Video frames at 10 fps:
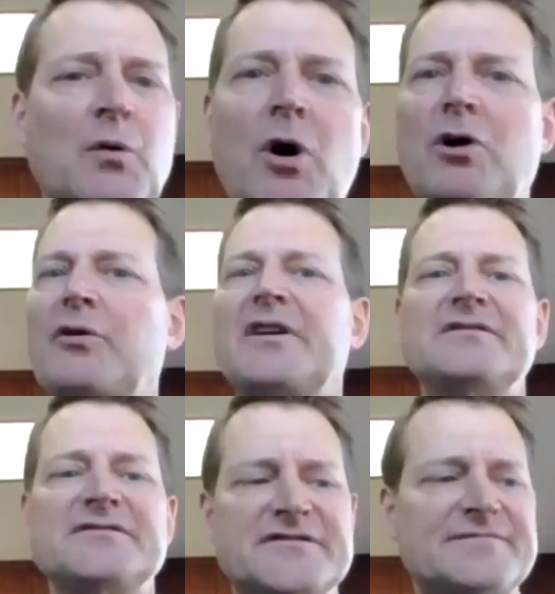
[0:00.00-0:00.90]

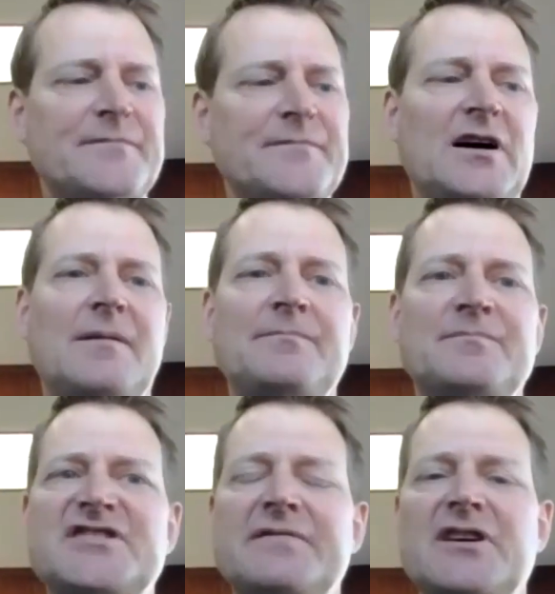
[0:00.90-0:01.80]
Walgreens,
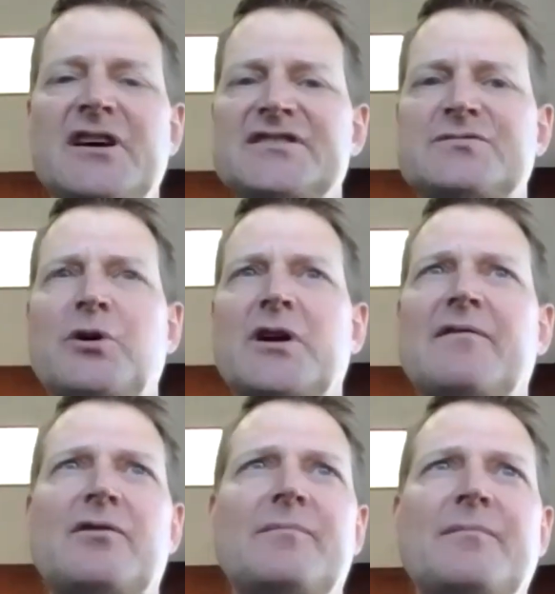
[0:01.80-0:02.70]
CVS,
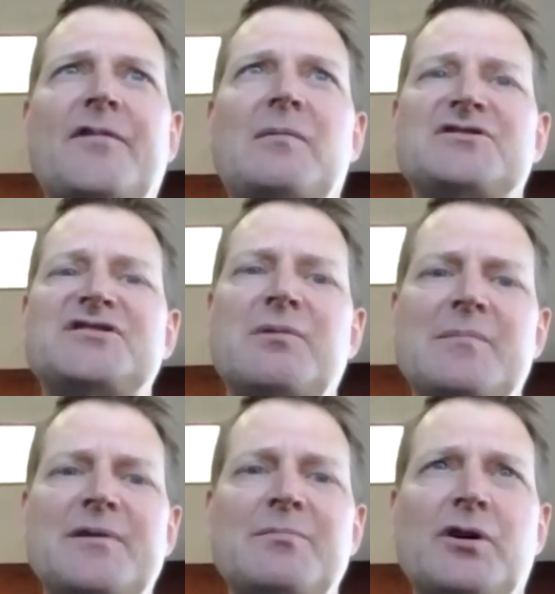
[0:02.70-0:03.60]
whatever pharmacy might
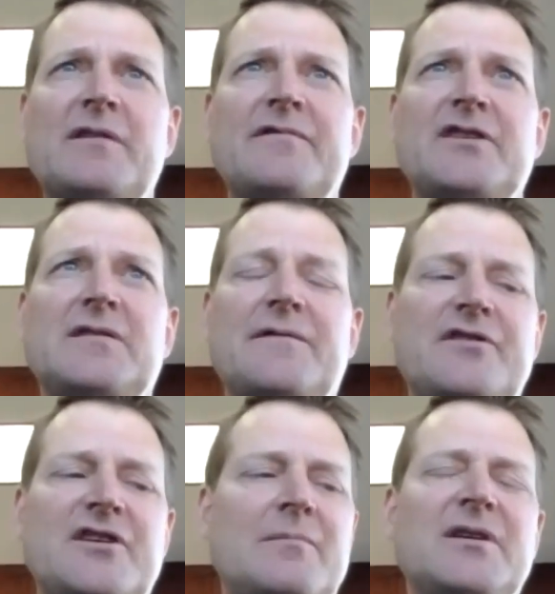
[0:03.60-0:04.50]
be more convenient for
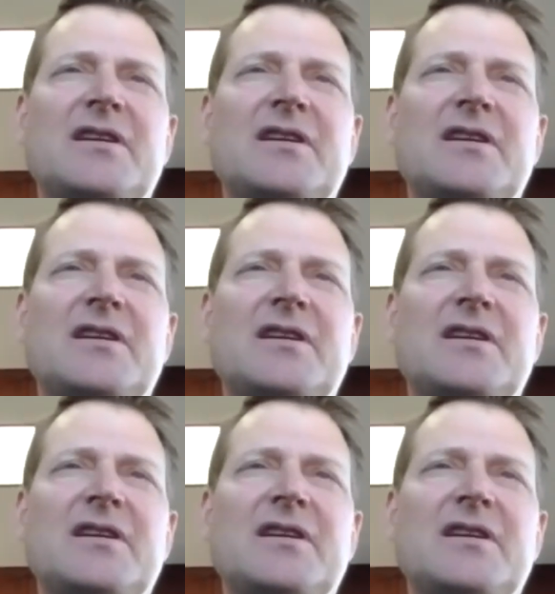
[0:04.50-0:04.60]
them,